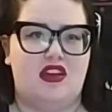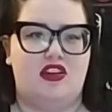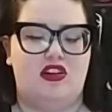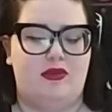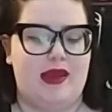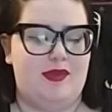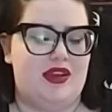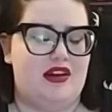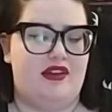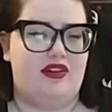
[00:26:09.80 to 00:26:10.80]
maybe
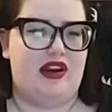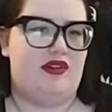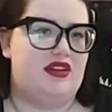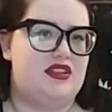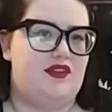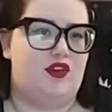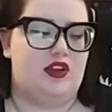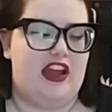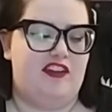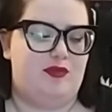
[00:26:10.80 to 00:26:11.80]
in other areas of your
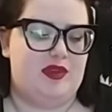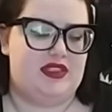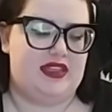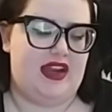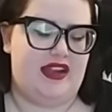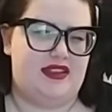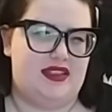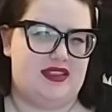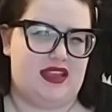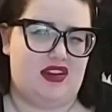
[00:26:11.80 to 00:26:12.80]
life besides
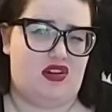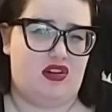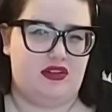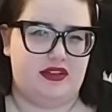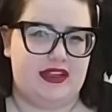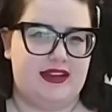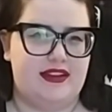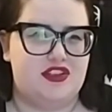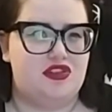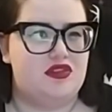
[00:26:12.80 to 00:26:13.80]
this like hard thing
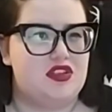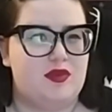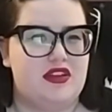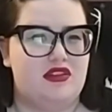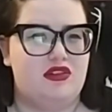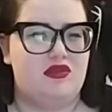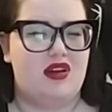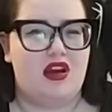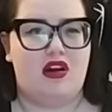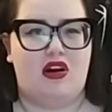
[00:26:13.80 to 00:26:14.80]
that you just went through
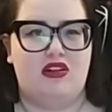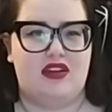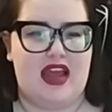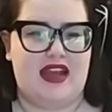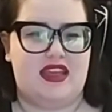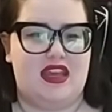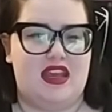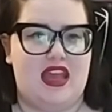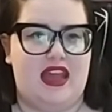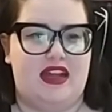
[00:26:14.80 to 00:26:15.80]
are
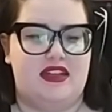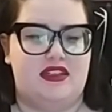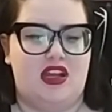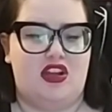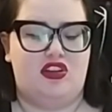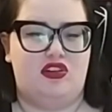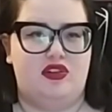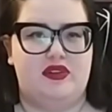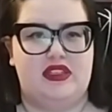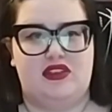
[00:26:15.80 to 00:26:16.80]
lacking, and you're
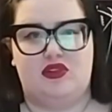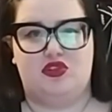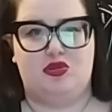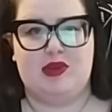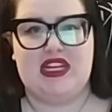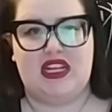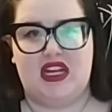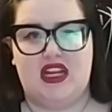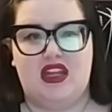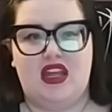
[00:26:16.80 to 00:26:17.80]
using social
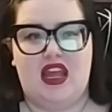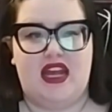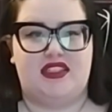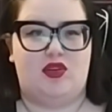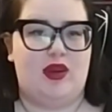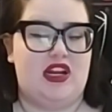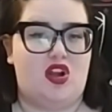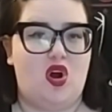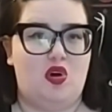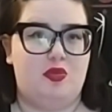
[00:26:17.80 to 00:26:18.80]
media as a way to
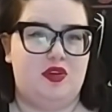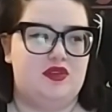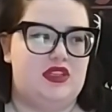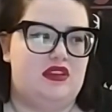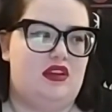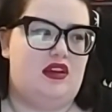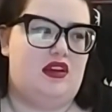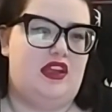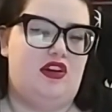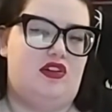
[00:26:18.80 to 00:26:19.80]
cope, using
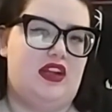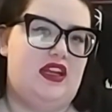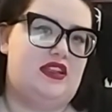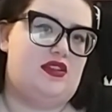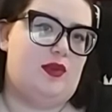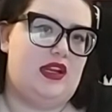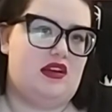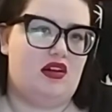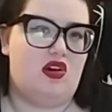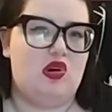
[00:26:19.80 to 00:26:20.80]
the internet as a way to
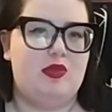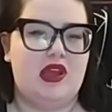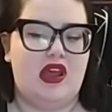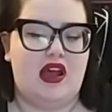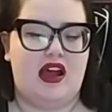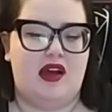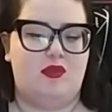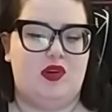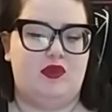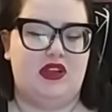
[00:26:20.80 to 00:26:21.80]
cope.
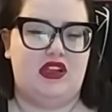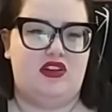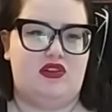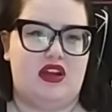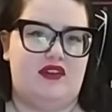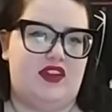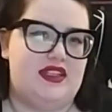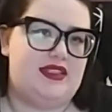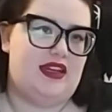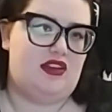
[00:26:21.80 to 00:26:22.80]
But really you're kind of like
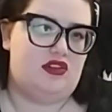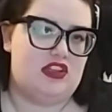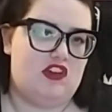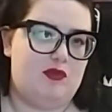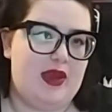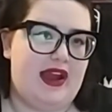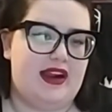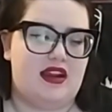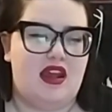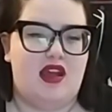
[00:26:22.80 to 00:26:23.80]
setting yourself
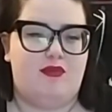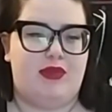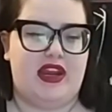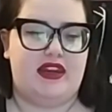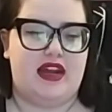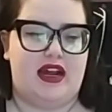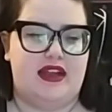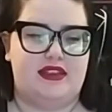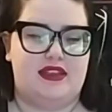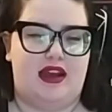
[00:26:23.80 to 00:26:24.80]
back by
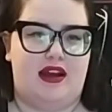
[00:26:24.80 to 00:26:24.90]
not